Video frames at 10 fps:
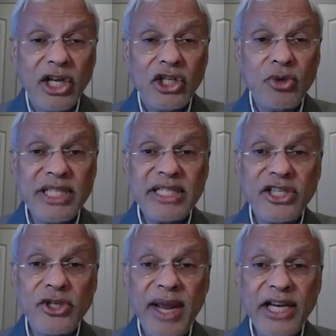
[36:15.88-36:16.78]
to a
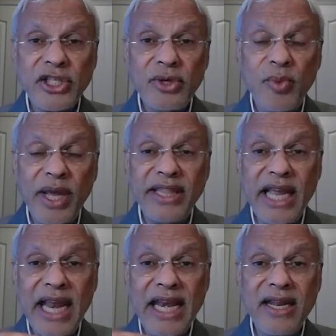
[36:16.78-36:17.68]
situation where
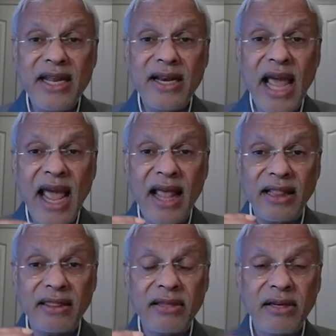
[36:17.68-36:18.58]
the Indian
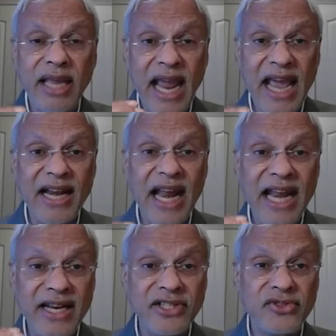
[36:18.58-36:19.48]
healthcare
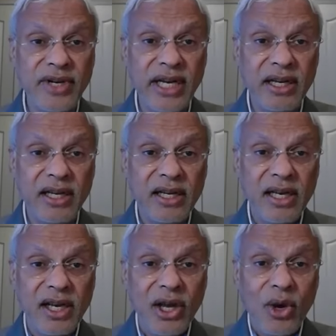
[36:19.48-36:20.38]
industry
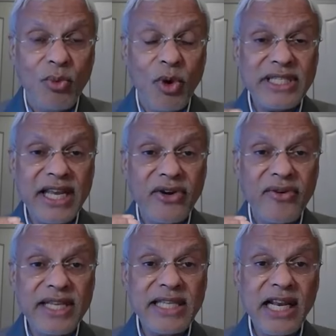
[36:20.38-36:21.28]
was
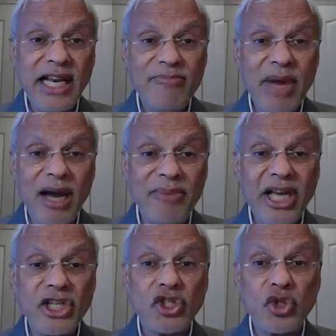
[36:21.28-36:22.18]
increasingly
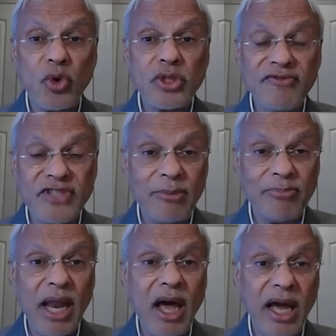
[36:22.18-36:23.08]
becoming a source of
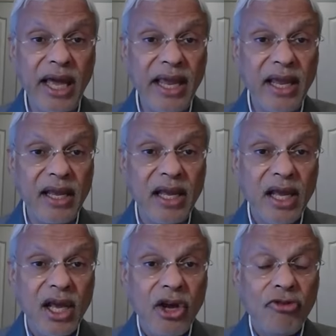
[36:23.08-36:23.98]
supply
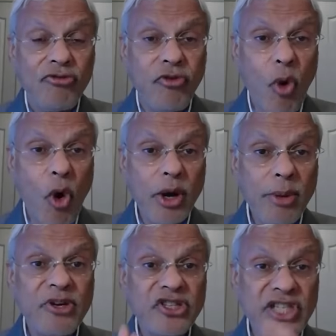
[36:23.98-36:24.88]
for
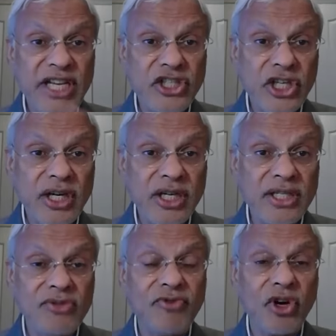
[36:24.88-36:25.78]

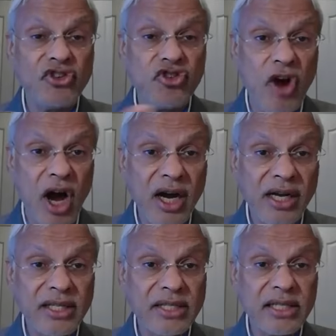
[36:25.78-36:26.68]
procedures, for
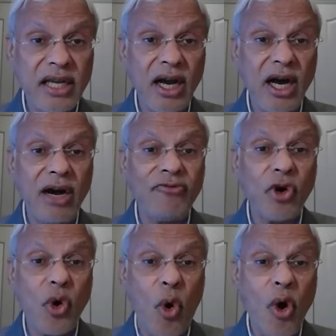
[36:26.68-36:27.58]
drugs,
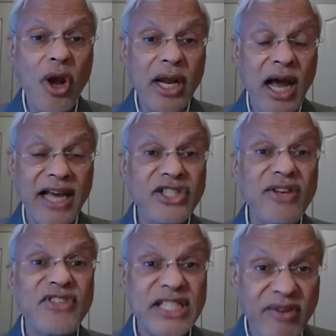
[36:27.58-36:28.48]
for all kinds
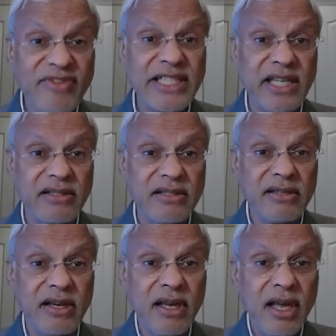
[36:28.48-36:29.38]
of services